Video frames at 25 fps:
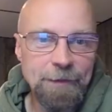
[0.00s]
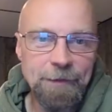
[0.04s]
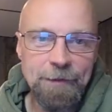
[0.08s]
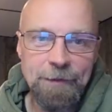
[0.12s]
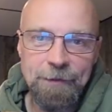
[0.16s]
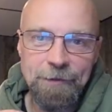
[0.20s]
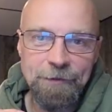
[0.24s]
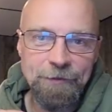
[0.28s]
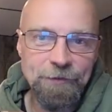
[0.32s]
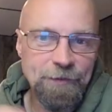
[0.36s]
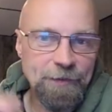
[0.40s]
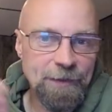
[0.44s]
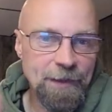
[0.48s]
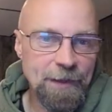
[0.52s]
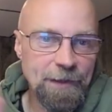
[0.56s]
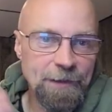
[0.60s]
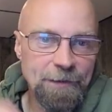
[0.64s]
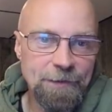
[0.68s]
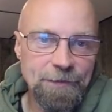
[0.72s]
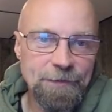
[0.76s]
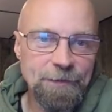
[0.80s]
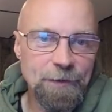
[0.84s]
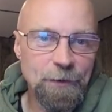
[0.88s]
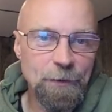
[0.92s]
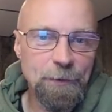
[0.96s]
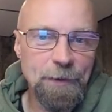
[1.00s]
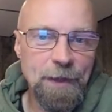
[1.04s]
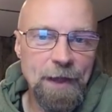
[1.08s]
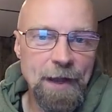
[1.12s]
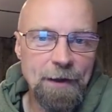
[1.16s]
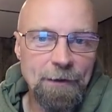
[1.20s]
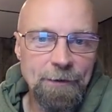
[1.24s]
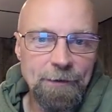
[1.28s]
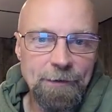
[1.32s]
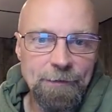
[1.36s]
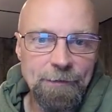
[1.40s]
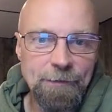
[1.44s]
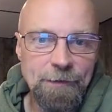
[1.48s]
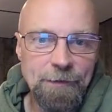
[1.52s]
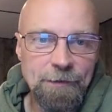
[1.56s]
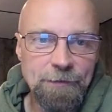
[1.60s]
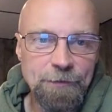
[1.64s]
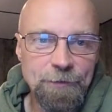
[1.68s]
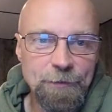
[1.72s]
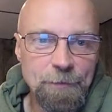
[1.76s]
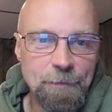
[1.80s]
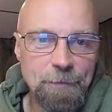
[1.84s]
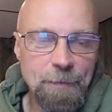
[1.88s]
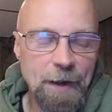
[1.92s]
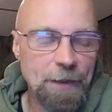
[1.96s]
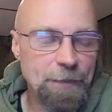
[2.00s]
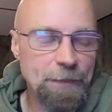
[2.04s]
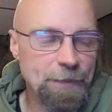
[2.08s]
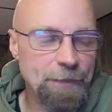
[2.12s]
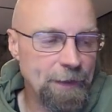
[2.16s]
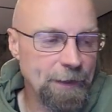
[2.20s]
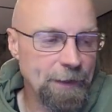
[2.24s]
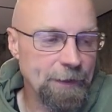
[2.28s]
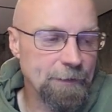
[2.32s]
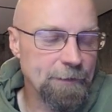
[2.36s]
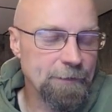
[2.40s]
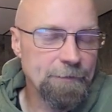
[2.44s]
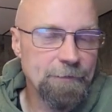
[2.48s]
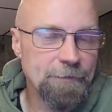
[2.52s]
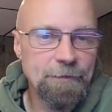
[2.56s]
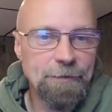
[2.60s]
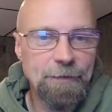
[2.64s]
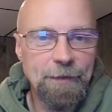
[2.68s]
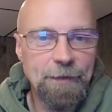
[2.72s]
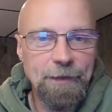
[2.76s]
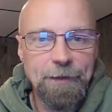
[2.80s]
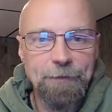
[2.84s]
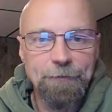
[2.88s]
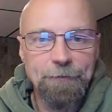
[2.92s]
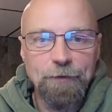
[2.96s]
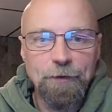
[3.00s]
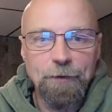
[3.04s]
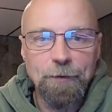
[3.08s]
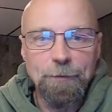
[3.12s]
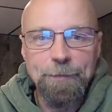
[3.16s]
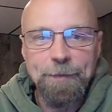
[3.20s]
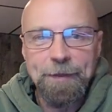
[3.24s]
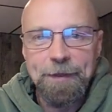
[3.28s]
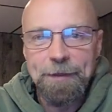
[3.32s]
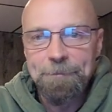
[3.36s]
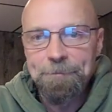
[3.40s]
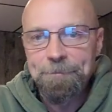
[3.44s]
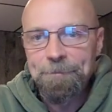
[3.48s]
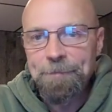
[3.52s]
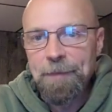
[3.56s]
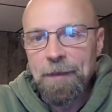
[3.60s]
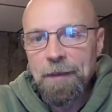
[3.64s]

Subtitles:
in and just kind of zone out and do my thing for a bit.